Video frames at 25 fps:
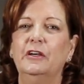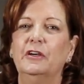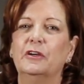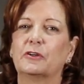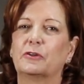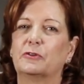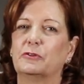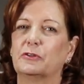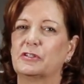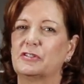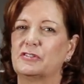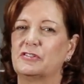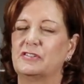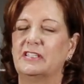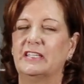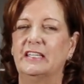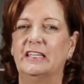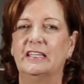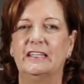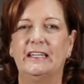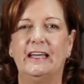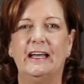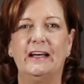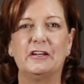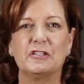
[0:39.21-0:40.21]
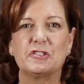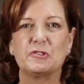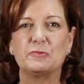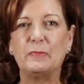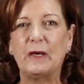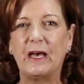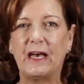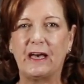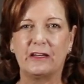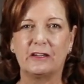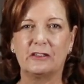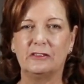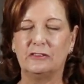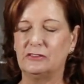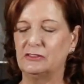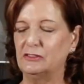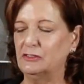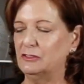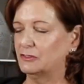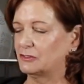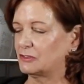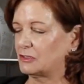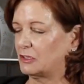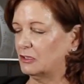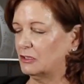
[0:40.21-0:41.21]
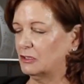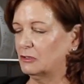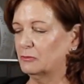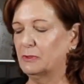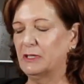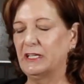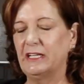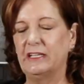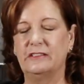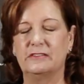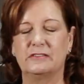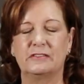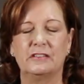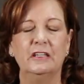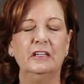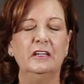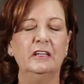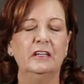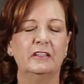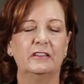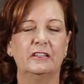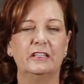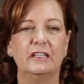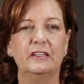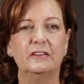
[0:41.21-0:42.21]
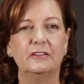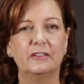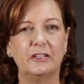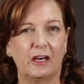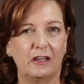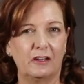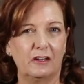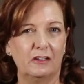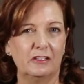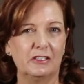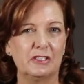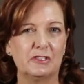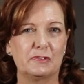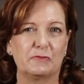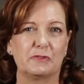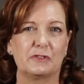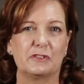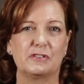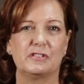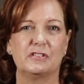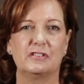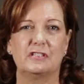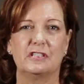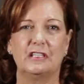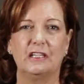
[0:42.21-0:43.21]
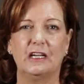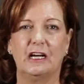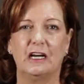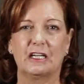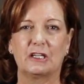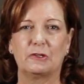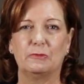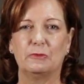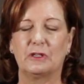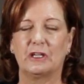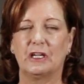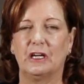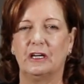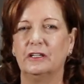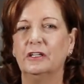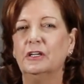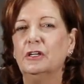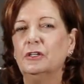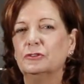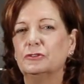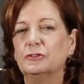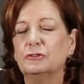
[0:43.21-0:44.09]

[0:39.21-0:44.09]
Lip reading: Of course, the in-house battle is always the Nautilus versus the Aquanaut.